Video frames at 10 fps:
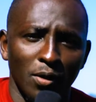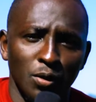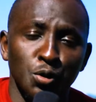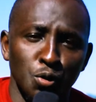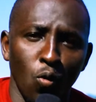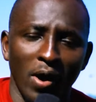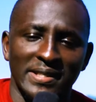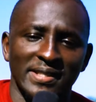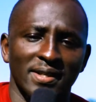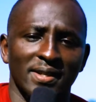To do what?
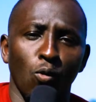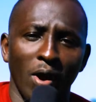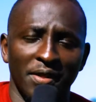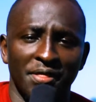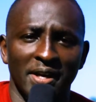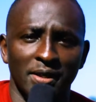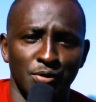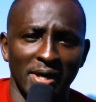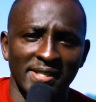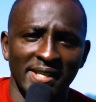One thing, to
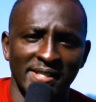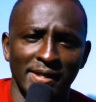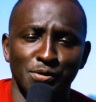just listen